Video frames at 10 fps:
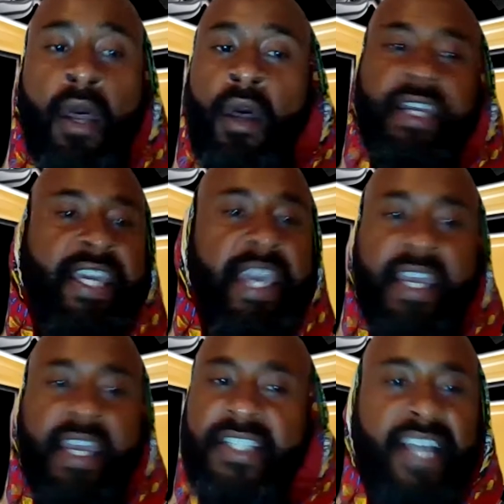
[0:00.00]
A king is
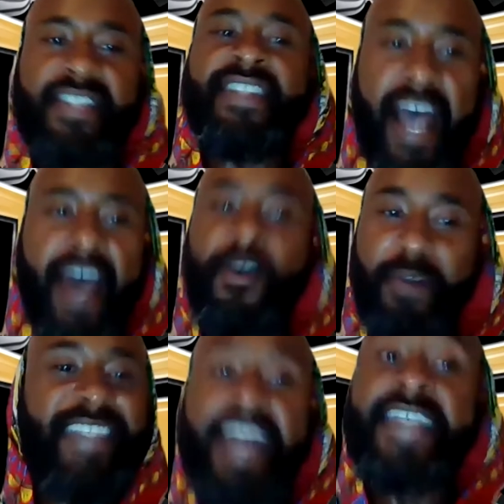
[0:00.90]
just a title, but
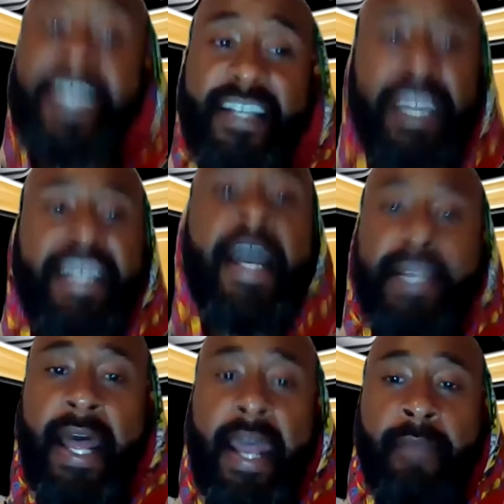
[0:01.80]
yet it's something I
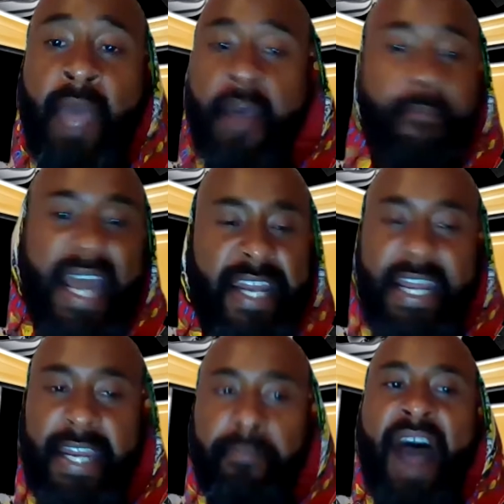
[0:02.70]
claim. Melanin
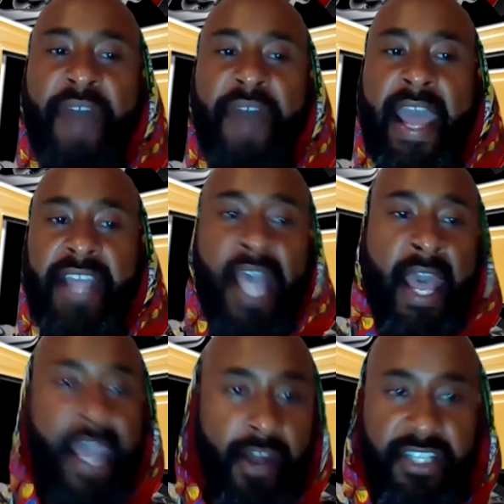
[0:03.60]
in my veins,
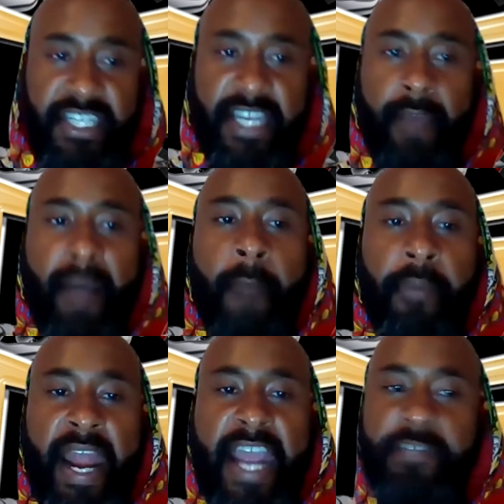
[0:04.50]
energy in my
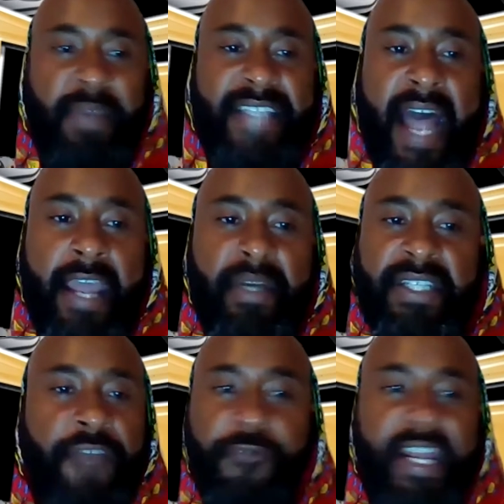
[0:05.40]
brains. Means I am a
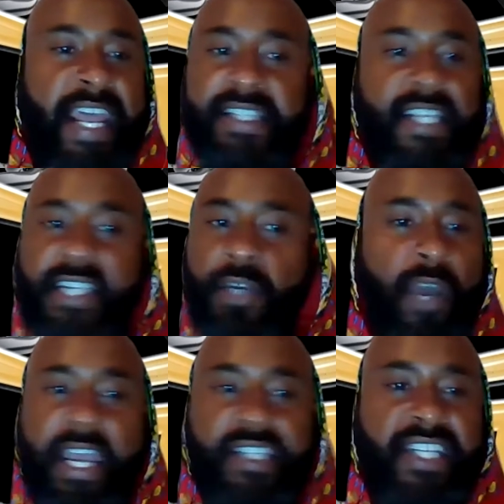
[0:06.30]
different entity,
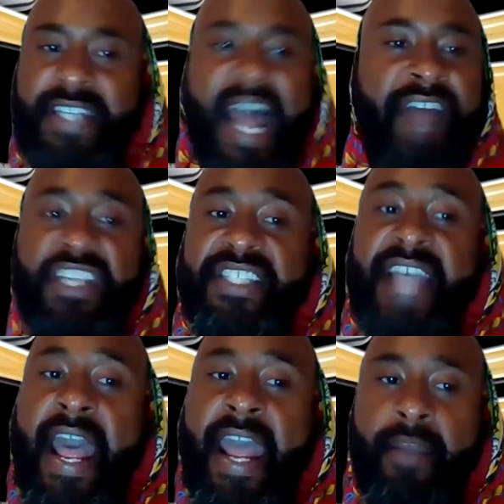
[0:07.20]
we are just not the
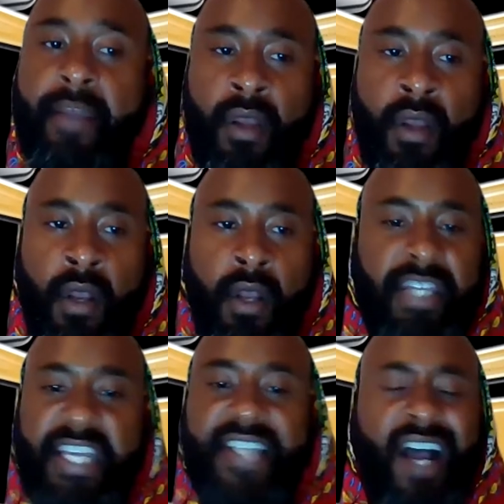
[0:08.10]
same.
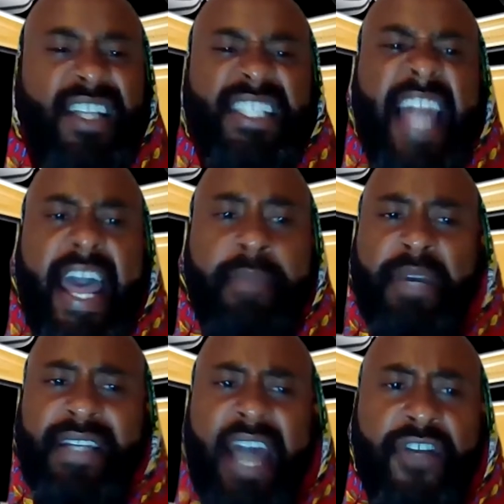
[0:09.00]
He suckers lame,
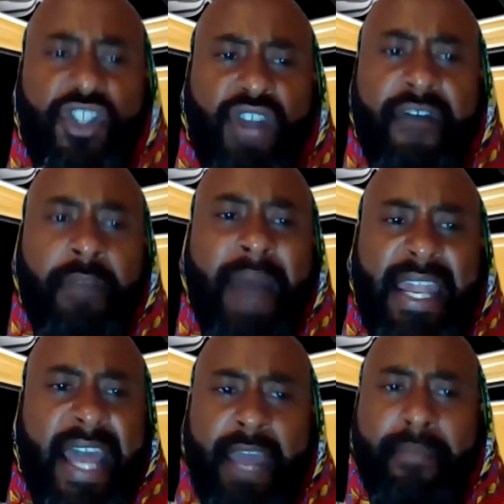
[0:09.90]
could never drive in my
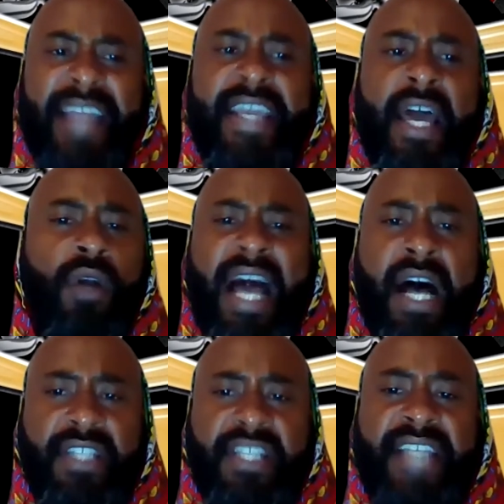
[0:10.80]
lane. My yellow
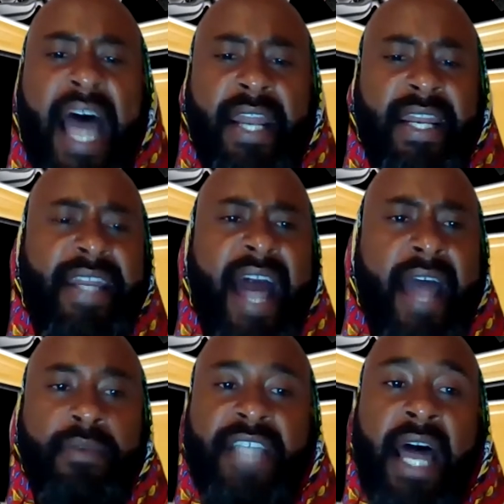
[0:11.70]
lines is solid, and I
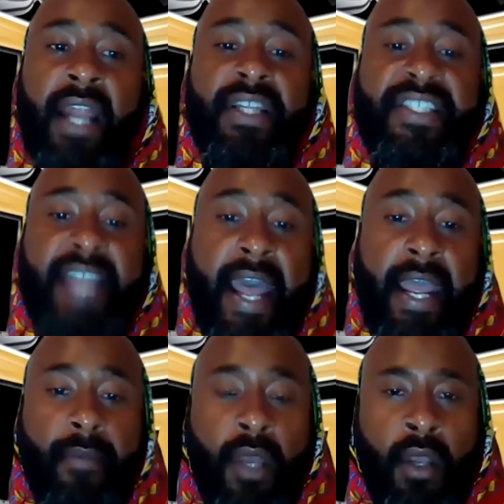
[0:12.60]
am solid the same.